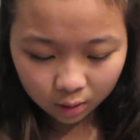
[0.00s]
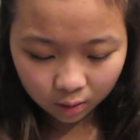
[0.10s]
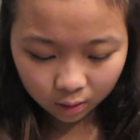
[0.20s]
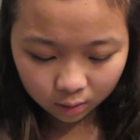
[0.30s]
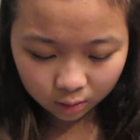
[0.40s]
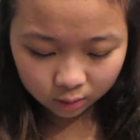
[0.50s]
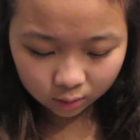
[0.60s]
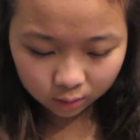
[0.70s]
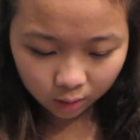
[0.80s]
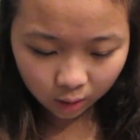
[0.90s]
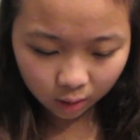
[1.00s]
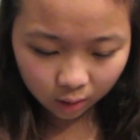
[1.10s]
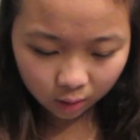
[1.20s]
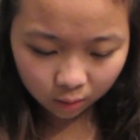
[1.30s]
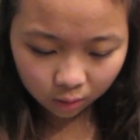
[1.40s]
And this is
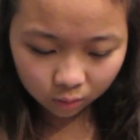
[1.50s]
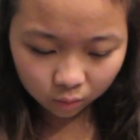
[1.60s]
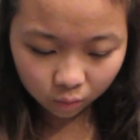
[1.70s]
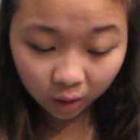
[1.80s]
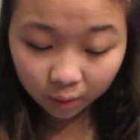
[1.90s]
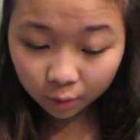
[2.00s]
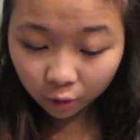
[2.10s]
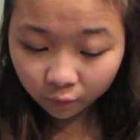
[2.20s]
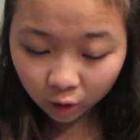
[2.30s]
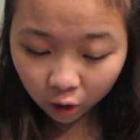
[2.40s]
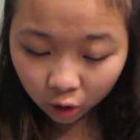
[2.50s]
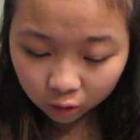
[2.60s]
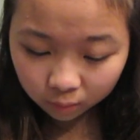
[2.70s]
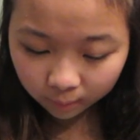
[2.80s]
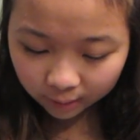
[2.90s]
a waterproof
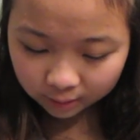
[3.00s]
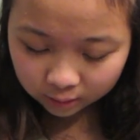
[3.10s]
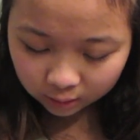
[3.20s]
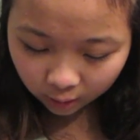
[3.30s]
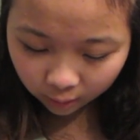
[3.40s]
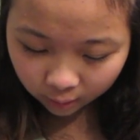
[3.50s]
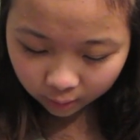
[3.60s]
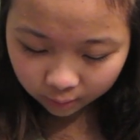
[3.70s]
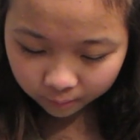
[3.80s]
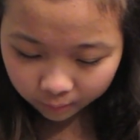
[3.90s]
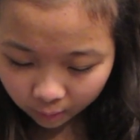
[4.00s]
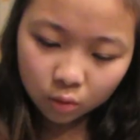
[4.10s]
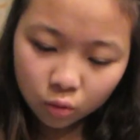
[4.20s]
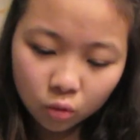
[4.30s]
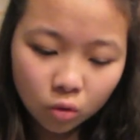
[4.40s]
curled mascara.
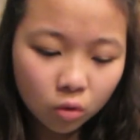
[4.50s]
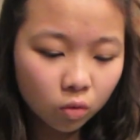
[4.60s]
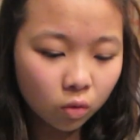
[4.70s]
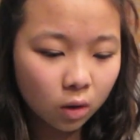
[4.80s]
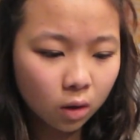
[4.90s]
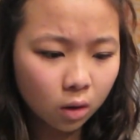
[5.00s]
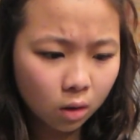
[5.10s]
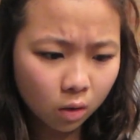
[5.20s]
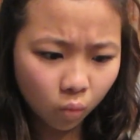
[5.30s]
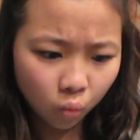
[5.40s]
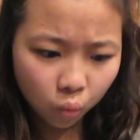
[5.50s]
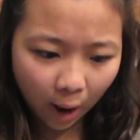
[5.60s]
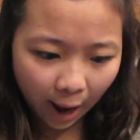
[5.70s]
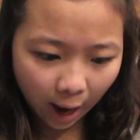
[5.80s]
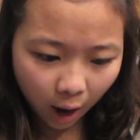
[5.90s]
Ooh.
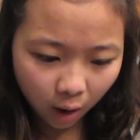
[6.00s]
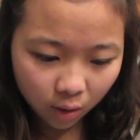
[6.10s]
Wow.